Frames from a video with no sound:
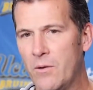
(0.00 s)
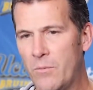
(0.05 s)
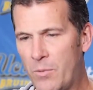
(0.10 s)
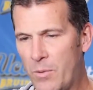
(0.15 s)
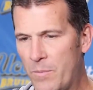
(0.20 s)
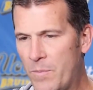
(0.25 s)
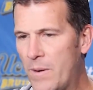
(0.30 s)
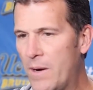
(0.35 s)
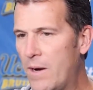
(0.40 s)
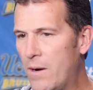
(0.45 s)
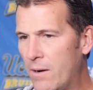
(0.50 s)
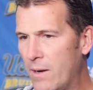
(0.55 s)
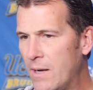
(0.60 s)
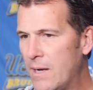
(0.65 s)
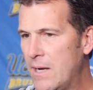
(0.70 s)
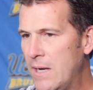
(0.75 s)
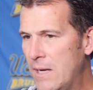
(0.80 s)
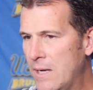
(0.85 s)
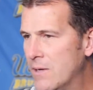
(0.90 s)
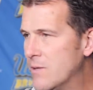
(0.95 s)
prepare
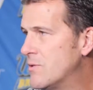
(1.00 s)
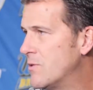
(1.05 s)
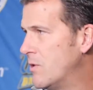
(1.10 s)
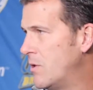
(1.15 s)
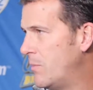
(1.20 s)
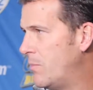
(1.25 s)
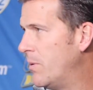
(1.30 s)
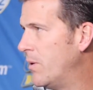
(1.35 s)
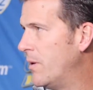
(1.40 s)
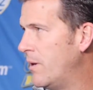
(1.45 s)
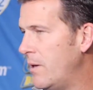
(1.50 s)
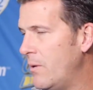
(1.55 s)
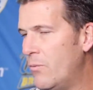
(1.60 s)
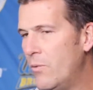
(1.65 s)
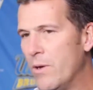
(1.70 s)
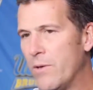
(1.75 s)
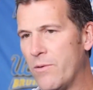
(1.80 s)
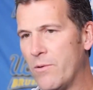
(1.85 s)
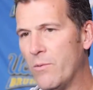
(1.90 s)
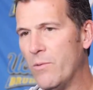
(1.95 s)
like he is going to play
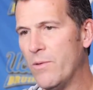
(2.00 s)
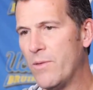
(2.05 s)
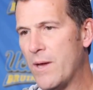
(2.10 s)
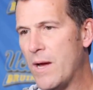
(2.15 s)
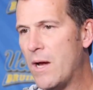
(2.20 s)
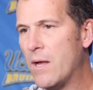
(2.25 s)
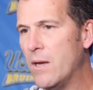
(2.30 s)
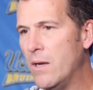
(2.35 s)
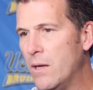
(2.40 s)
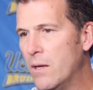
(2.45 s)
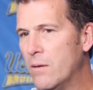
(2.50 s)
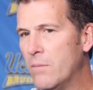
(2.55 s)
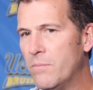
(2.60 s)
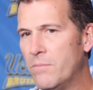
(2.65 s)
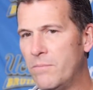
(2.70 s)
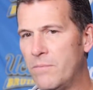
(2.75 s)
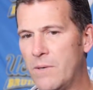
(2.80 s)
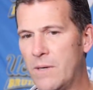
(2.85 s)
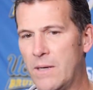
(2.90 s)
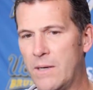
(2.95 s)
with or without him.
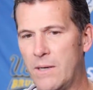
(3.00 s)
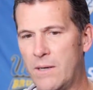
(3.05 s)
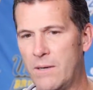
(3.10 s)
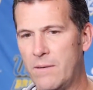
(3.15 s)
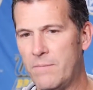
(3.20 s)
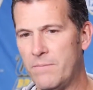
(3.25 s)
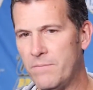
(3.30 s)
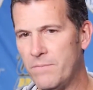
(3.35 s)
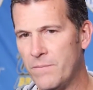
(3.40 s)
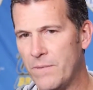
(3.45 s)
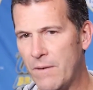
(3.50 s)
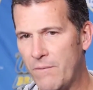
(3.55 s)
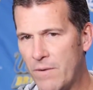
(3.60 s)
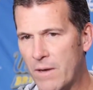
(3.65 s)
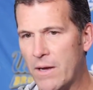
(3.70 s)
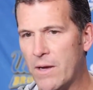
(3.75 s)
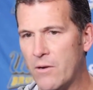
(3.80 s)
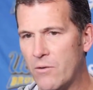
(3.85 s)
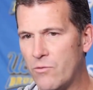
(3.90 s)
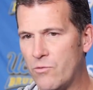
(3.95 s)
They've
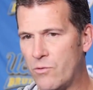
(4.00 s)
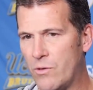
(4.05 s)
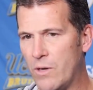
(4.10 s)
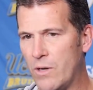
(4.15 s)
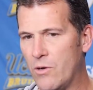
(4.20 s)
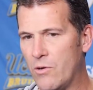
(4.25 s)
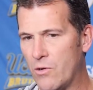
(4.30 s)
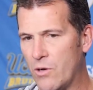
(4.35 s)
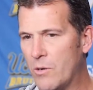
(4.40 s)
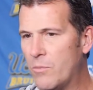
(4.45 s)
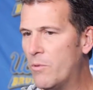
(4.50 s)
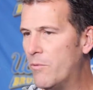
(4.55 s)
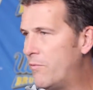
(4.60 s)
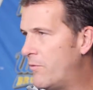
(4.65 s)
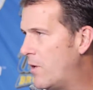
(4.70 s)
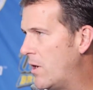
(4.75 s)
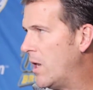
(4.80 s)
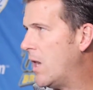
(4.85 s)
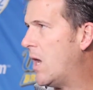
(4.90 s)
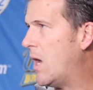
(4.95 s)
got an incredible
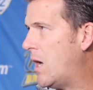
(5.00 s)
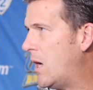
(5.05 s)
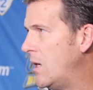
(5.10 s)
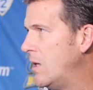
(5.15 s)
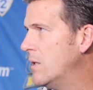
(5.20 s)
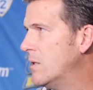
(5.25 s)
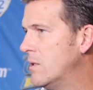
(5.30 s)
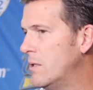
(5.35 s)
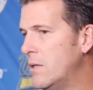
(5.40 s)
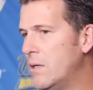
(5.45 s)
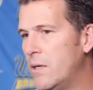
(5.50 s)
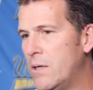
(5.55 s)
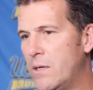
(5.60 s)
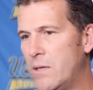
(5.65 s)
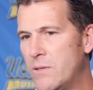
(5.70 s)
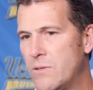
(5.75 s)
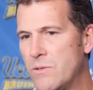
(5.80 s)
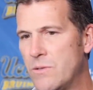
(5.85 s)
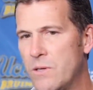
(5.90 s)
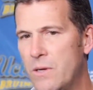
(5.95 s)
front line,
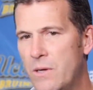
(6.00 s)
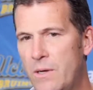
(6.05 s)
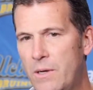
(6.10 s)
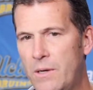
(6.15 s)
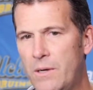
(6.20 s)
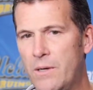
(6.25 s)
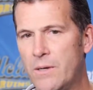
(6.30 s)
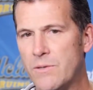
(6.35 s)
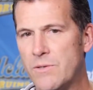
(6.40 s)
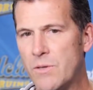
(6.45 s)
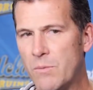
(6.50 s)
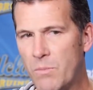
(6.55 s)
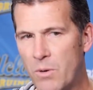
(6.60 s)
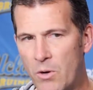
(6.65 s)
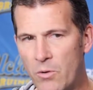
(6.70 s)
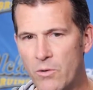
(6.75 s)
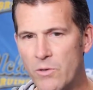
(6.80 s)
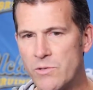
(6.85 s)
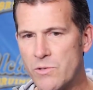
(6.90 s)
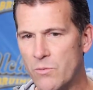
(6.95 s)
and
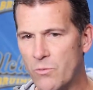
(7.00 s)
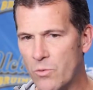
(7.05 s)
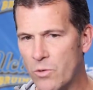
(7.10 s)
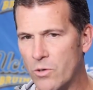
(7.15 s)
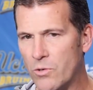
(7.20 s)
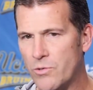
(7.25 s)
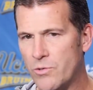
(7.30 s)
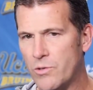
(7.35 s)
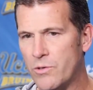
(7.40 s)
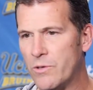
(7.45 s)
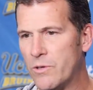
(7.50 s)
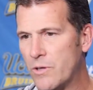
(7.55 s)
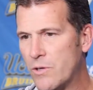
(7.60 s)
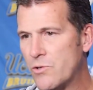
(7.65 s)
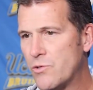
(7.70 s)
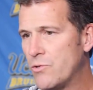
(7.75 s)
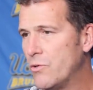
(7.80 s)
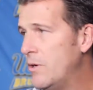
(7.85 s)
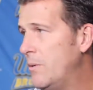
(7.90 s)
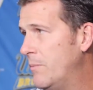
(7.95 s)
Sabonis and Wilshire are
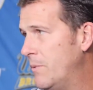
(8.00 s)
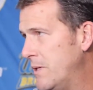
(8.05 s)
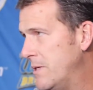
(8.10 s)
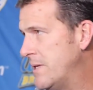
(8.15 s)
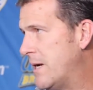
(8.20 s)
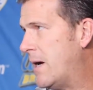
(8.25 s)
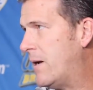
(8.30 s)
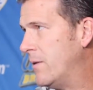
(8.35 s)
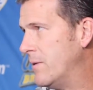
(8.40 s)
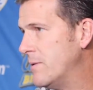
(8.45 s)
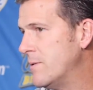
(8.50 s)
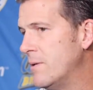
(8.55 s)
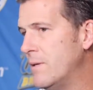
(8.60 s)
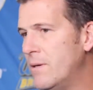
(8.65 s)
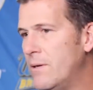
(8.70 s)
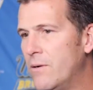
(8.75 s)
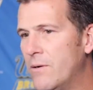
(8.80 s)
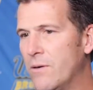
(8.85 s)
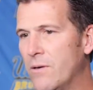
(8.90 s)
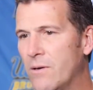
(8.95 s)
extremely talented.
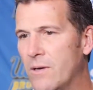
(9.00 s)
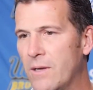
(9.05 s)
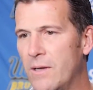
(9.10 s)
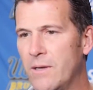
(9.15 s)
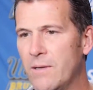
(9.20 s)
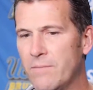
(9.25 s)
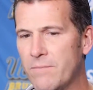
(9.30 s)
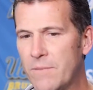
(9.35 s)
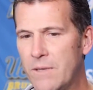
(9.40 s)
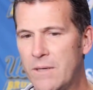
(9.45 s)
You're looking at